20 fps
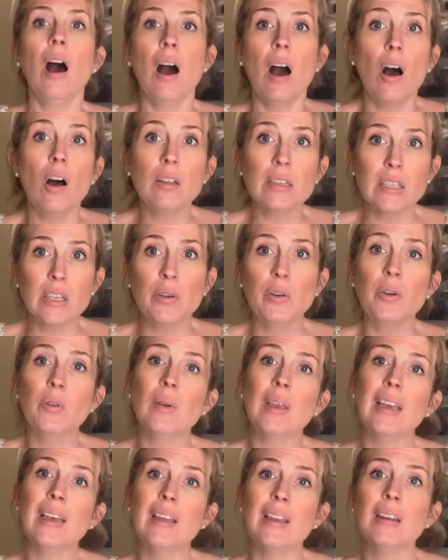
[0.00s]
Also, you
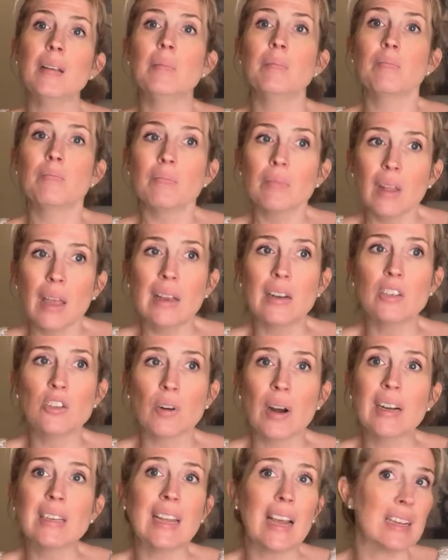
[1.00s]
get
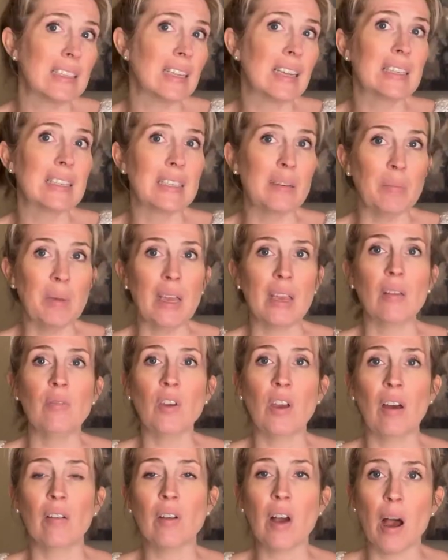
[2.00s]
direct access to me if
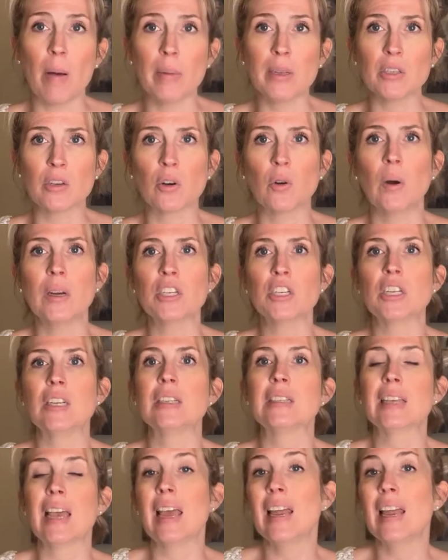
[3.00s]
you have comments or questions,